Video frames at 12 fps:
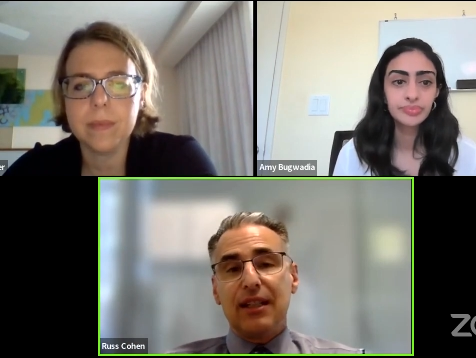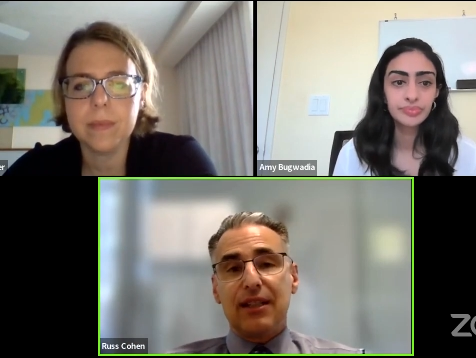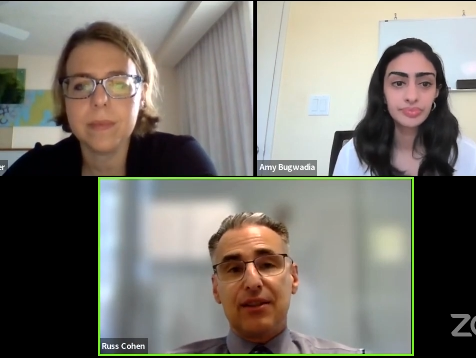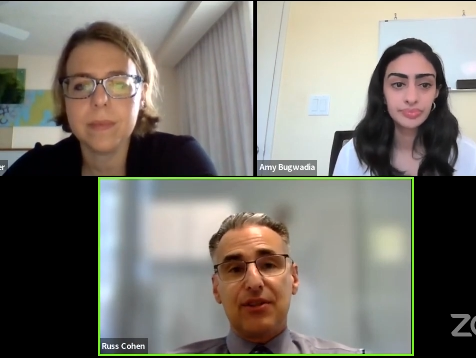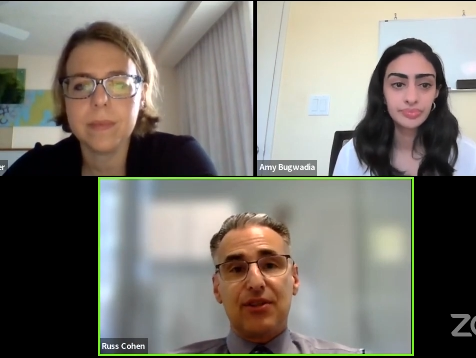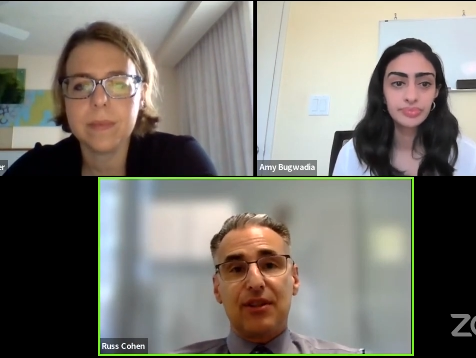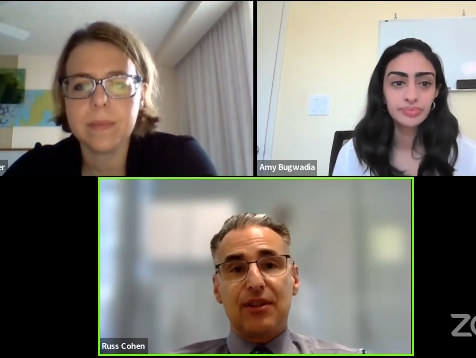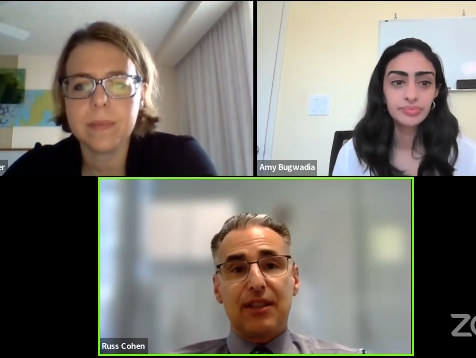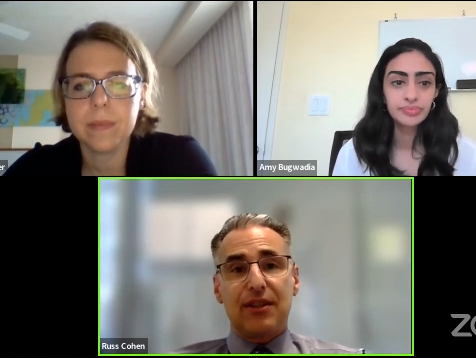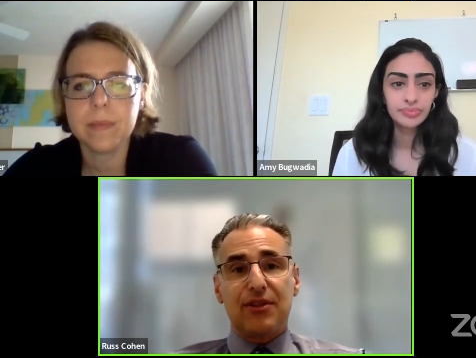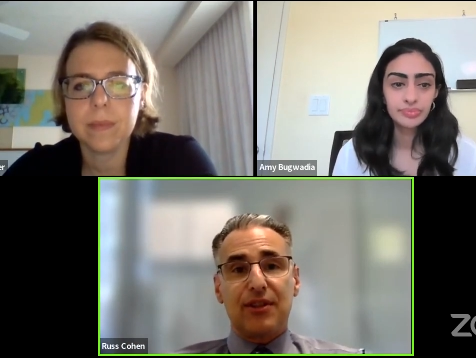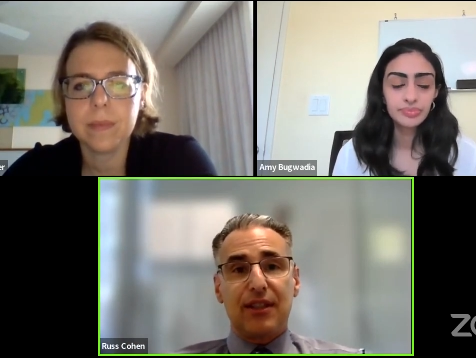Speaker 1: is,
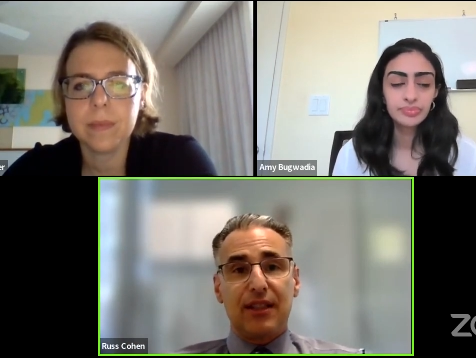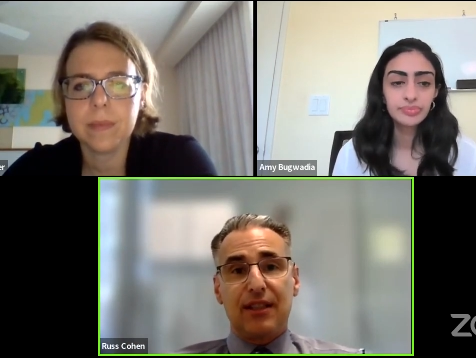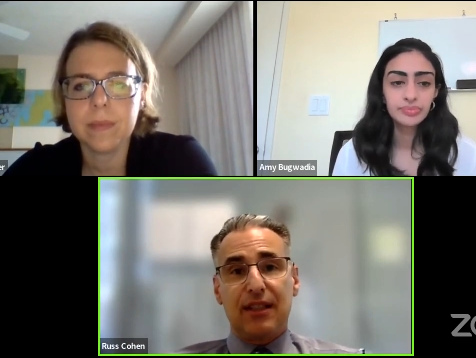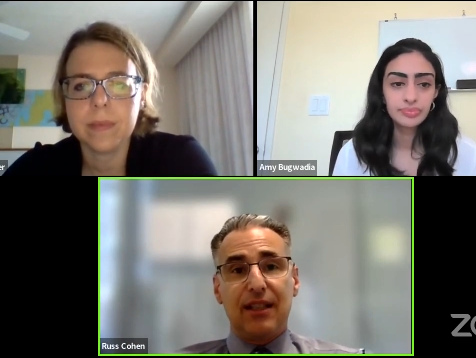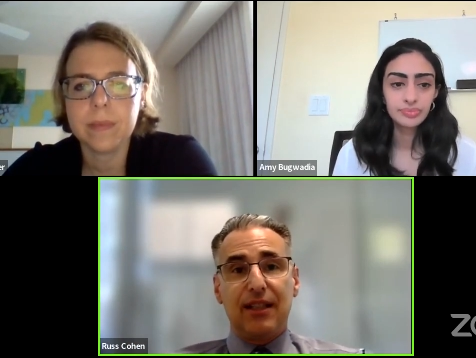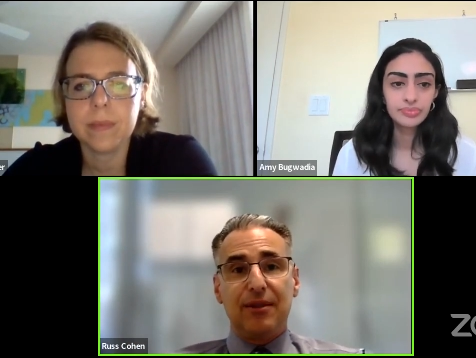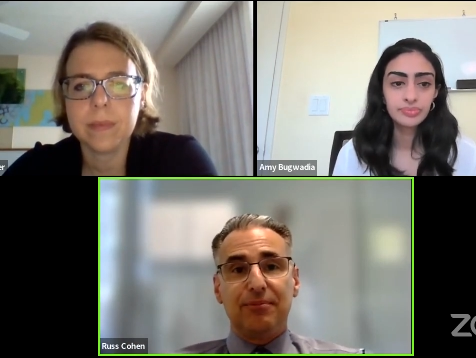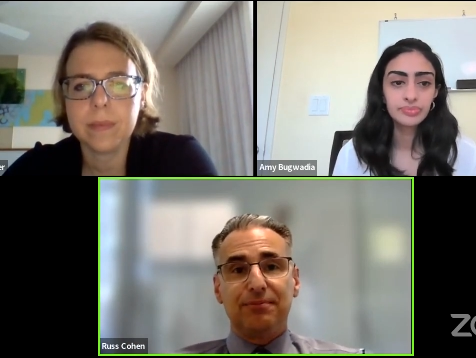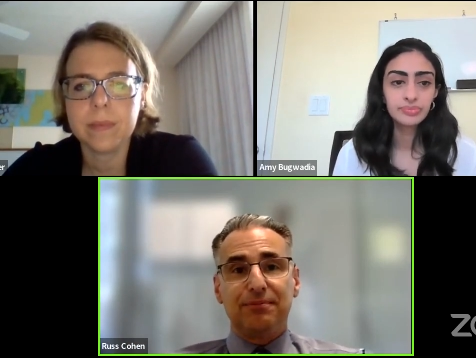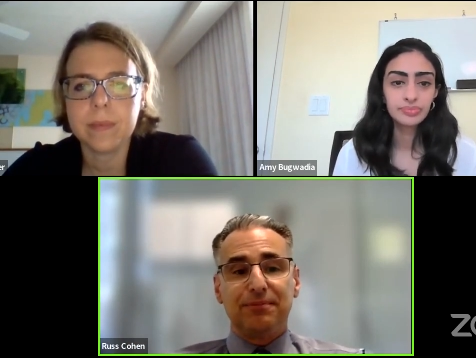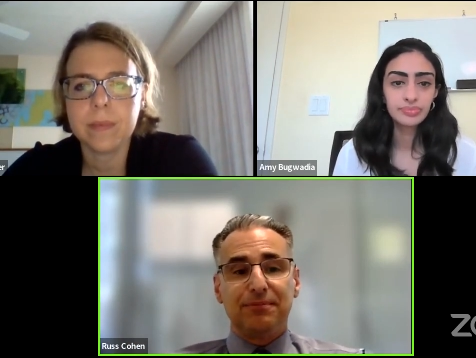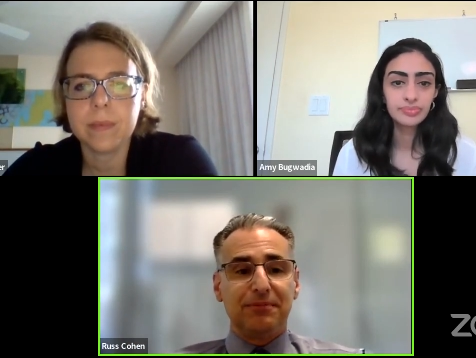is the key.
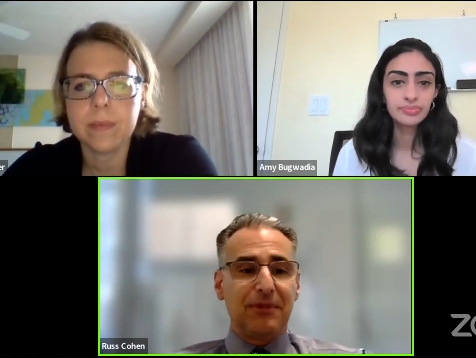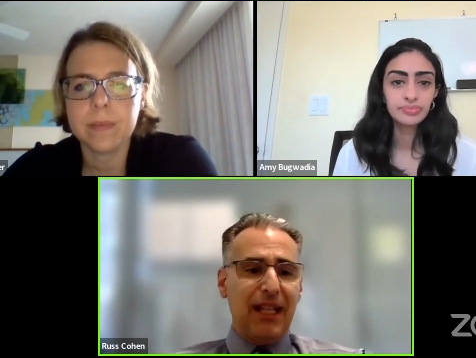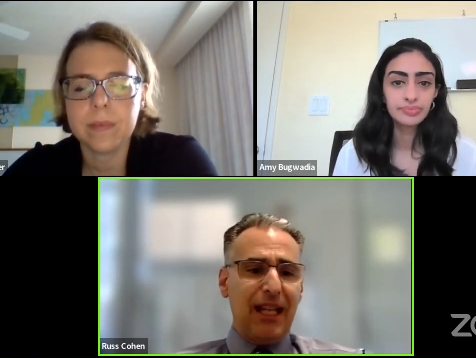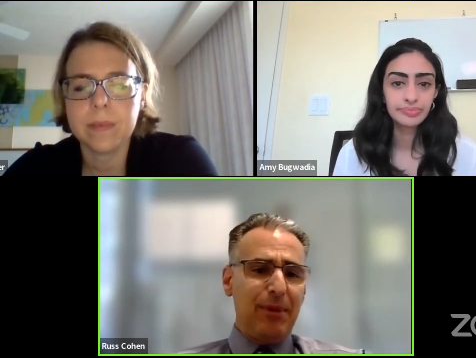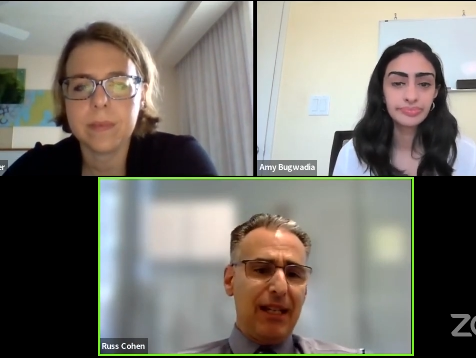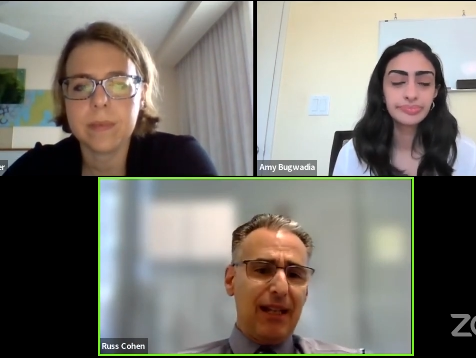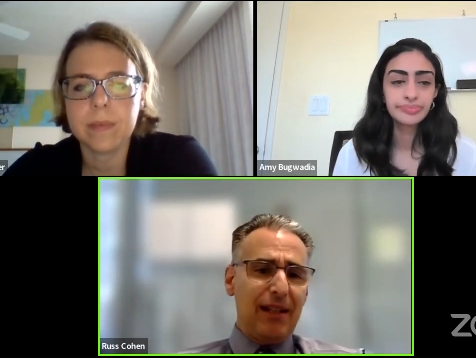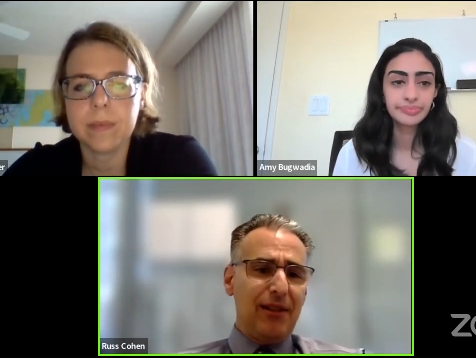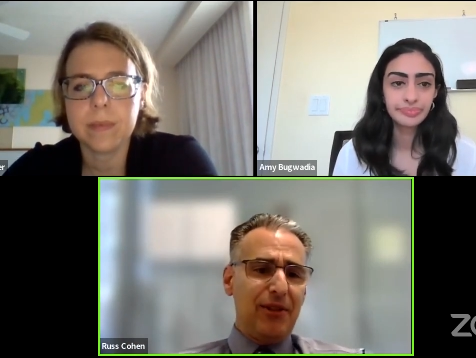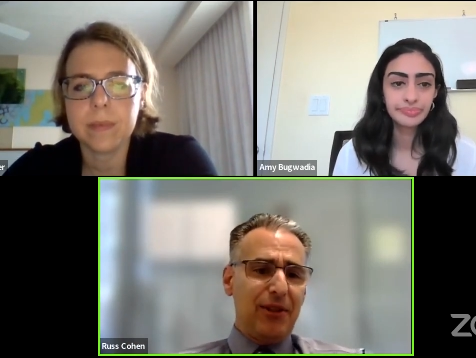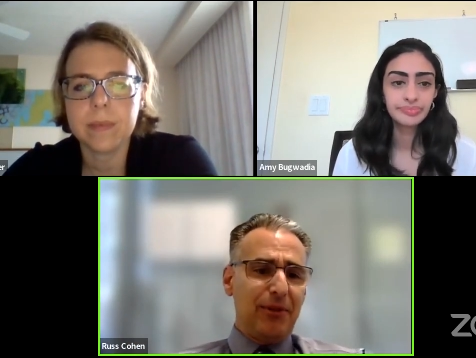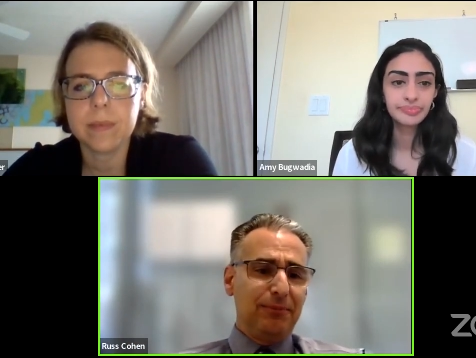Amy, how did I
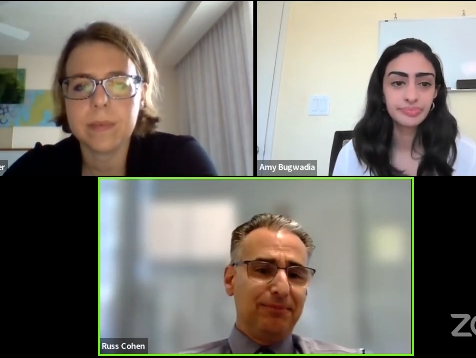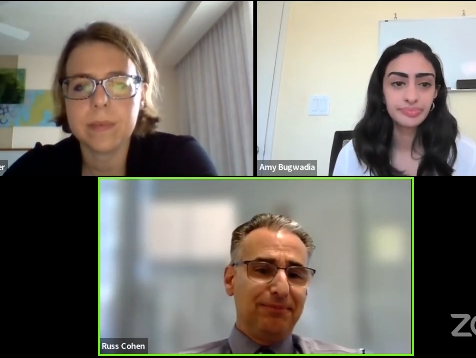do?